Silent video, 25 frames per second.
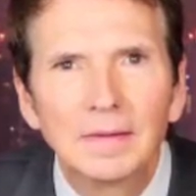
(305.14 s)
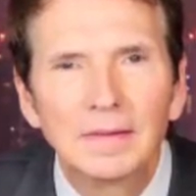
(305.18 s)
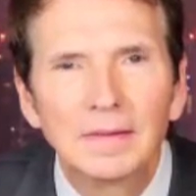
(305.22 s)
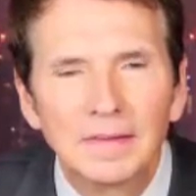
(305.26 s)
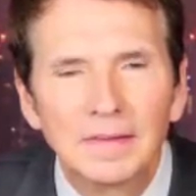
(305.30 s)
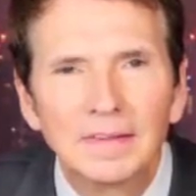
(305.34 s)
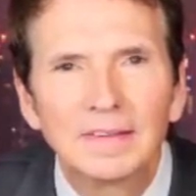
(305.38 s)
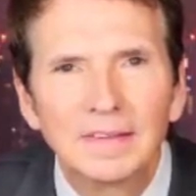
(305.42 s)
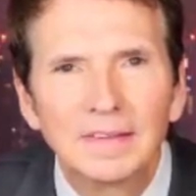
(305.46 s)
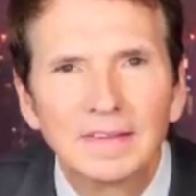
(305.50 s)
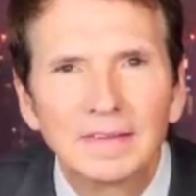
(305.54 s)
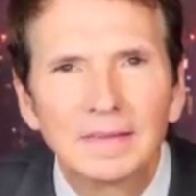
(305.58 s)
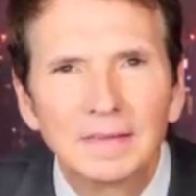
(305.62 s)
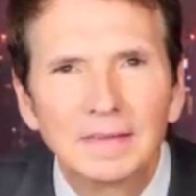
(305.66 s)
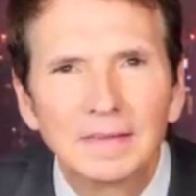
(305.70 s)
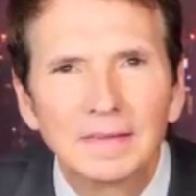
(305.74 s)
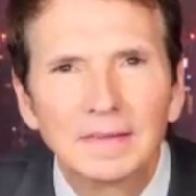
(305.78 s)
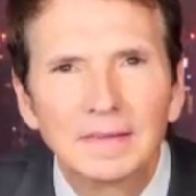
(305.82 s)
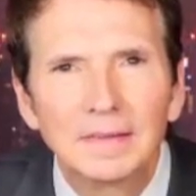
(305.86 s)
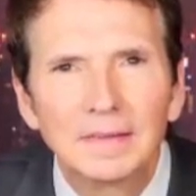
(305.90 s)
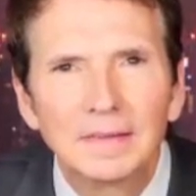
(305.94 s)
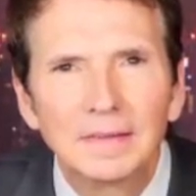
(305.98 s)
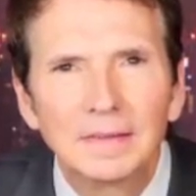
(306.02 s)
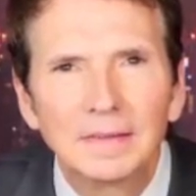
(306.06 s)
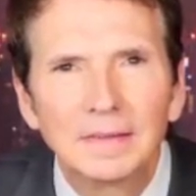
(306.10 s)

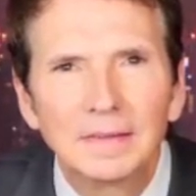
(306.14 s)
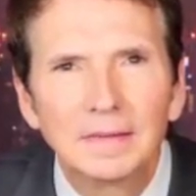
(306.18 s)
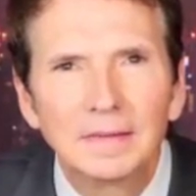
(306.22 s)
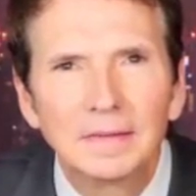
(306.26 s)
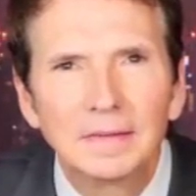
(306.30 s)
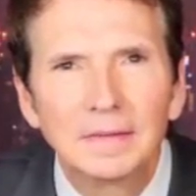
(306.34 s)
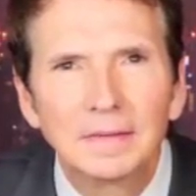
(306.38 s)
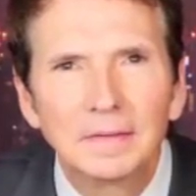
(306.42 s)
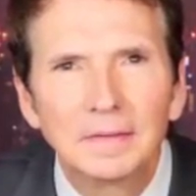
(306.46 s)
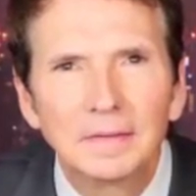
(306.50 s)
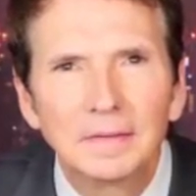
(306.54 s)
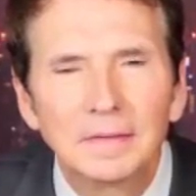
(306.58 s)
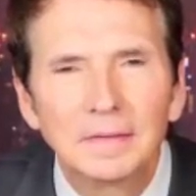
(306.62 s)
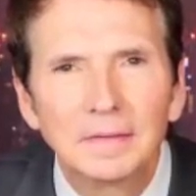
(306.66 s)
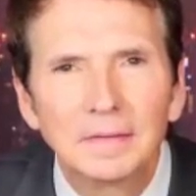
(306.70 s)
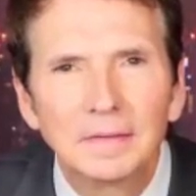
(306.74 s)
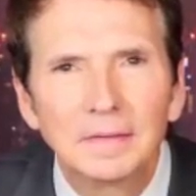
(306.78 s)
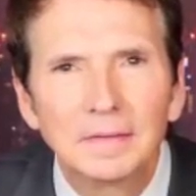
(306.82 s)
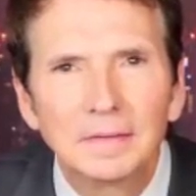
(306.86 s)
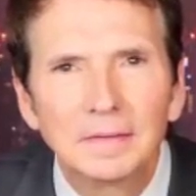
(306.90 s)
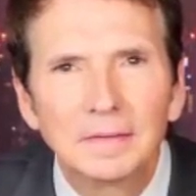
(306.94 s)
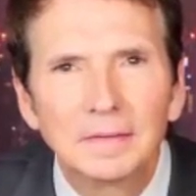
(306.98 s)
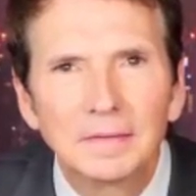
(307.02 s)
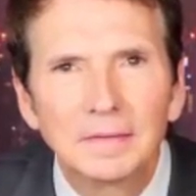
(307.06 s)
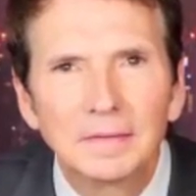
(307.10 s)

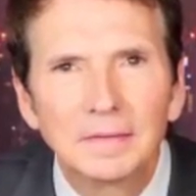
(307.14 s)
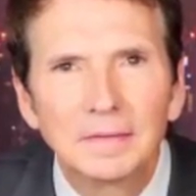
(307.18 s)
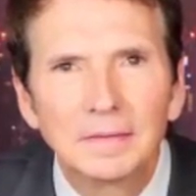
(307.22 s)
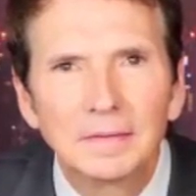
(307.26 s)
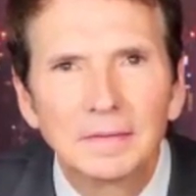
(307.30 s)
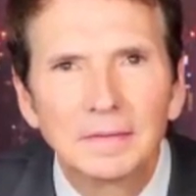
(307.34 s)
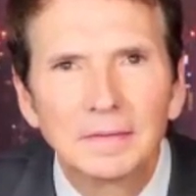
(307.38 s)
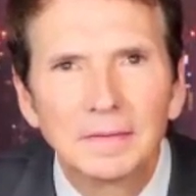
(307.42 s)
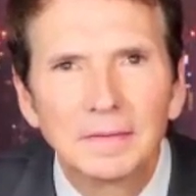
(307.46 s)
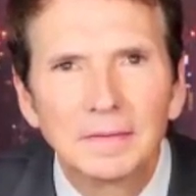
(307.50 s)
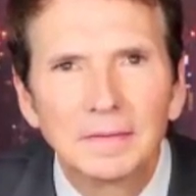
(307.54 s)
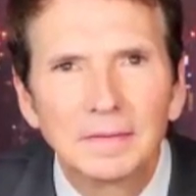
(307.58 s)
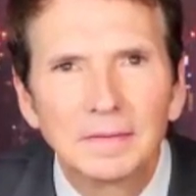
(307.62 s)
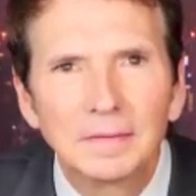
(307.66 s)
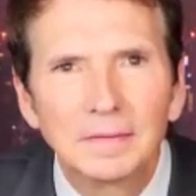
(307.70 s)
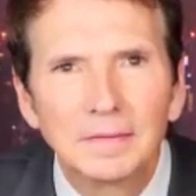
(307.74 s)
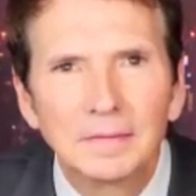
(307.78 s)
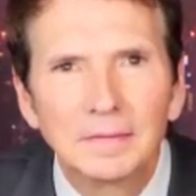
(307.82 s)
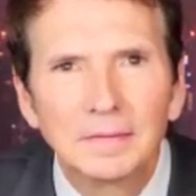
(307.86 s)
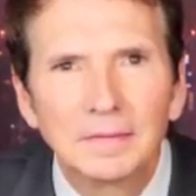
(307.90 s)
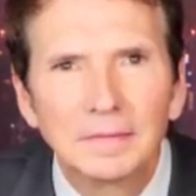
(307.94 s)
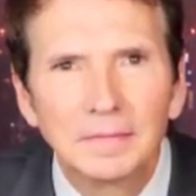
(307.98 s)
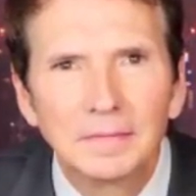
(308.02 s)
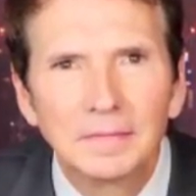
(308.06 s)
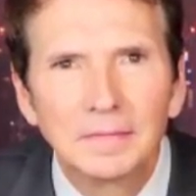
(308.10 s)

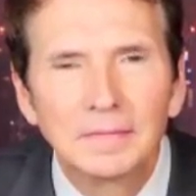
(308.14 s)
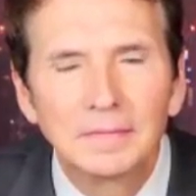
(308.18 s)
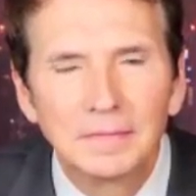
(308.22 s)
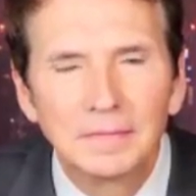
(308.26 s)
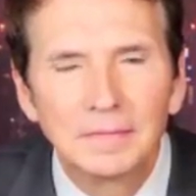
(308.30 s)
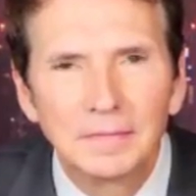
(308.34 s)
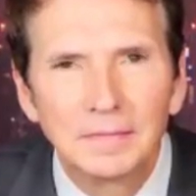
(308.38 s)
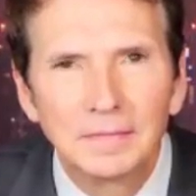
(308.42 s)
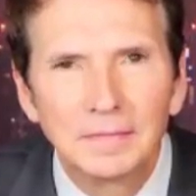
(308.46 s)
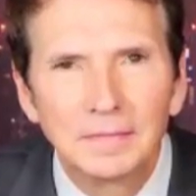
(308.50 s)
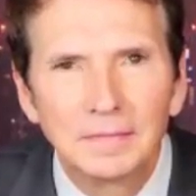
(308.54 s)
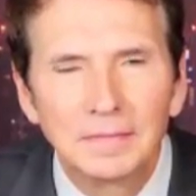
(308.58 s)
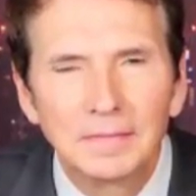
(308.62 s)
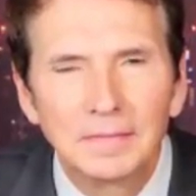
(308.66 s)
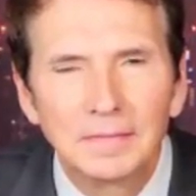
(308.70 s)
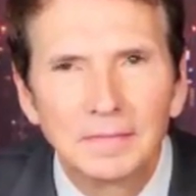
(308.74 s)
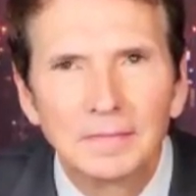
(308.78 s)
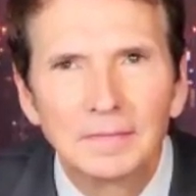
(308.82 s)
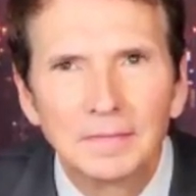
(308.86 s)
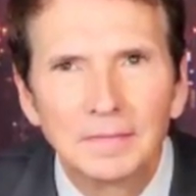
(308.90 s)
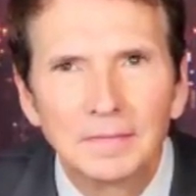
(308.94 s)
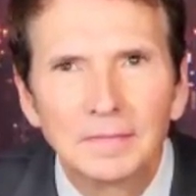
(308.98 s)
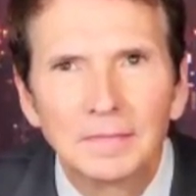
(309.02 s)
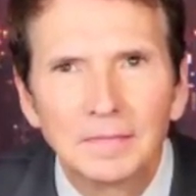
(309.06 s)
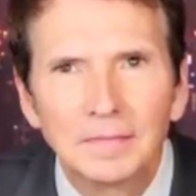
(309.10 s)

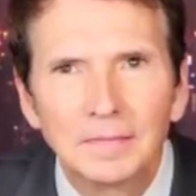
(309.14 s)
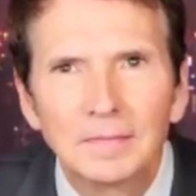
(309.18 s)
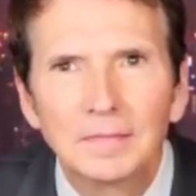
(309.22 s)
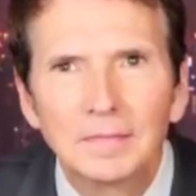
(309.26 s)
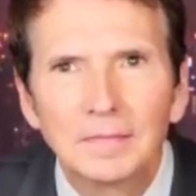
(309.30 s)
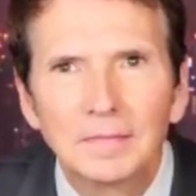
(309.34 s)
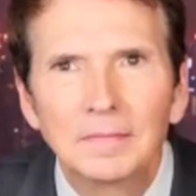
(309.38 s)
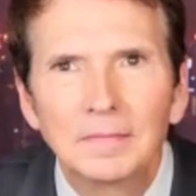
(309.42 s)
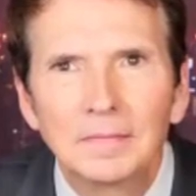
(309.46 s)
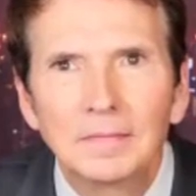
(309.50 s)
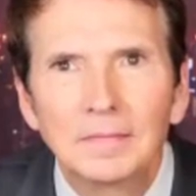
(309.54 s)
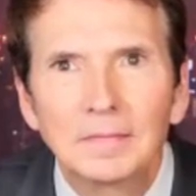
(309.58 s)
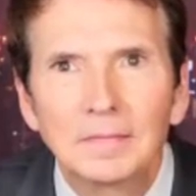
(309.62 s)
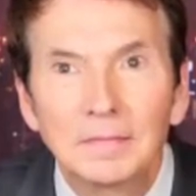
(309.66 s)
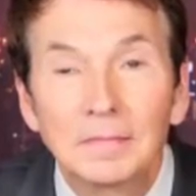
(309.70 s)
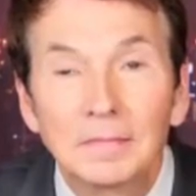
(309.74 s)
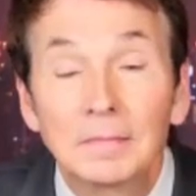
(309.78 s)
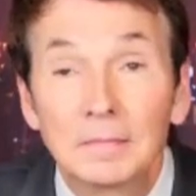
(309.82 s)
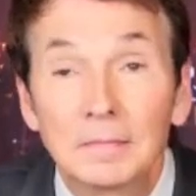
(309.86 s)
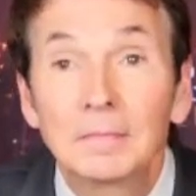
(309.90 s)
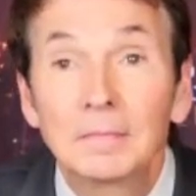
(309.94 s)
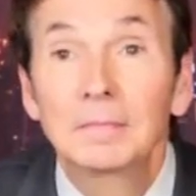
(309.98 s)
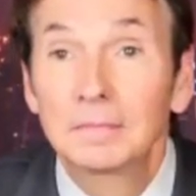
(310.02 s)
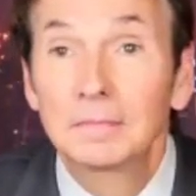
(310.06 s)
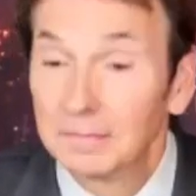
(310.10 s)

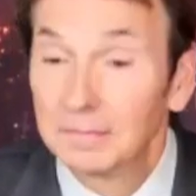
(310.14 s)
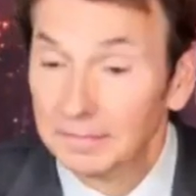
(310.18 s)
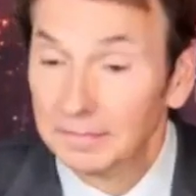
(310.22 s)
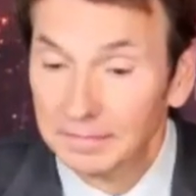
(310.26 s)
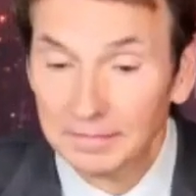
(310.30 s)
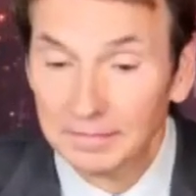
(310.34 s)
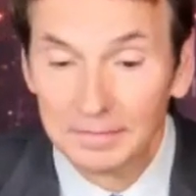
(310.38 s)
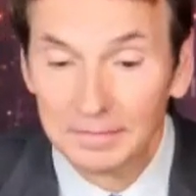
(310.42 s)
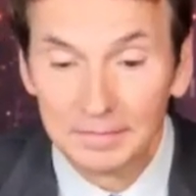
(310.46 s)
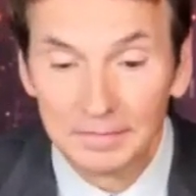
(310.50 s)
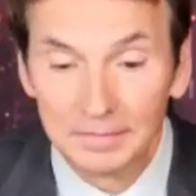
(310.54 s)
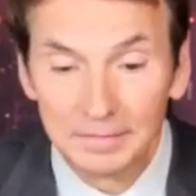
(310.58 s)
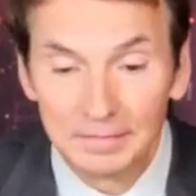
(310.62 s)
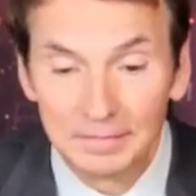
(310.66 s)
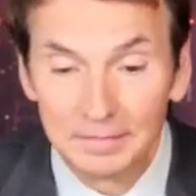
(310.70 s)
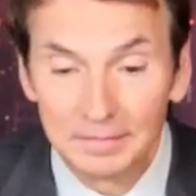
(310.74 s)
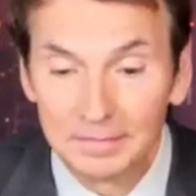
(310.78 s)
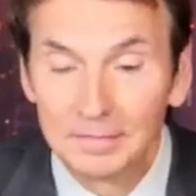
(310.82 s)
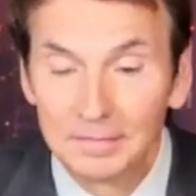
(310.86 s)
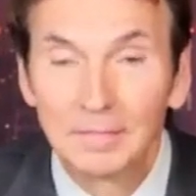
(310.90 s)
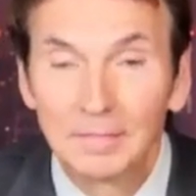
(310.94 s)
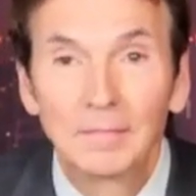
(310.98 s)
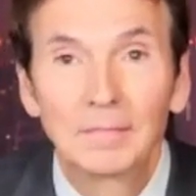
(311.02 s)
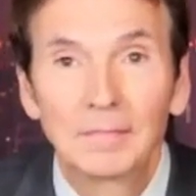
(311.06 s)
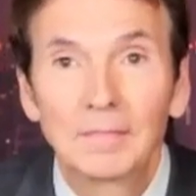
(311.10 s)

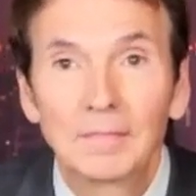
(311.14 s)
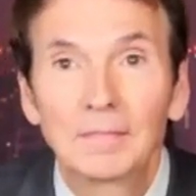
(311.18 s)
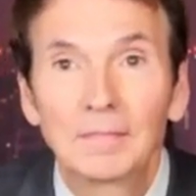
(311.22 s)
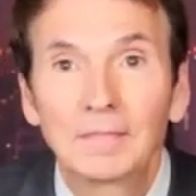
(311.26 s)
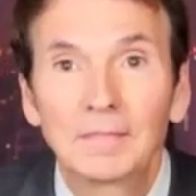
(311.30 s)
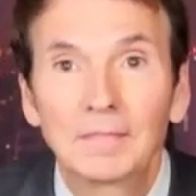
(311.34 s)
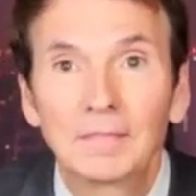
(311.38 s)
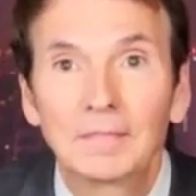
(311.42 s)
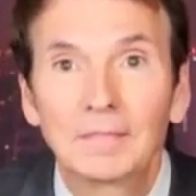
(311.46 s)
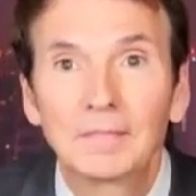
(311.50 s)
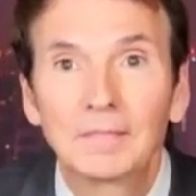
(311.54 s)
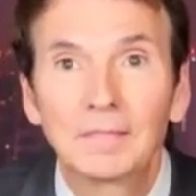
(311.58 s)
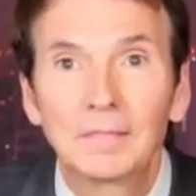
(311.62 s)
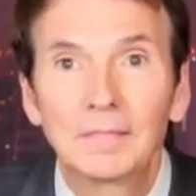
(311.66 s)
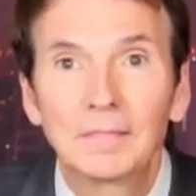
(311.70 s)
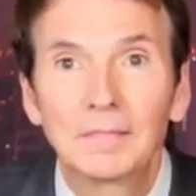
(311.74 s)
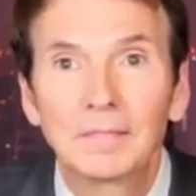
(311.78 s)
[no speech]